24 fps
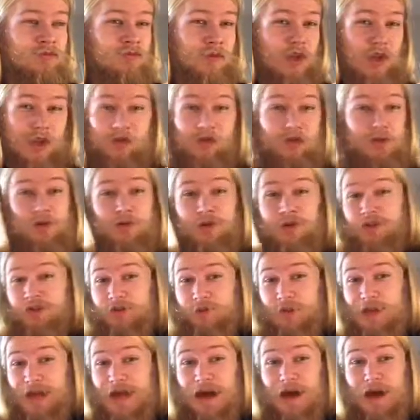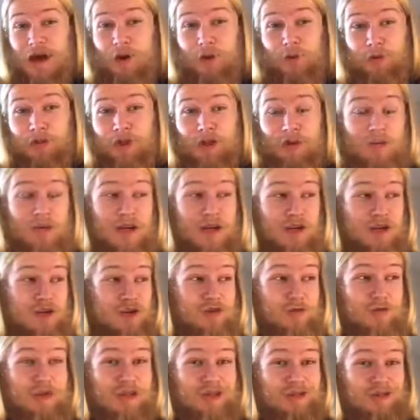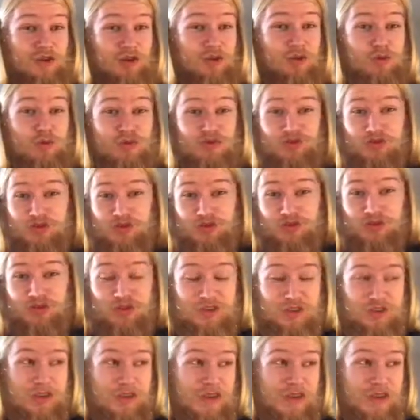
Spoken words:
Yeah, don't ask me how they managed to make toasters,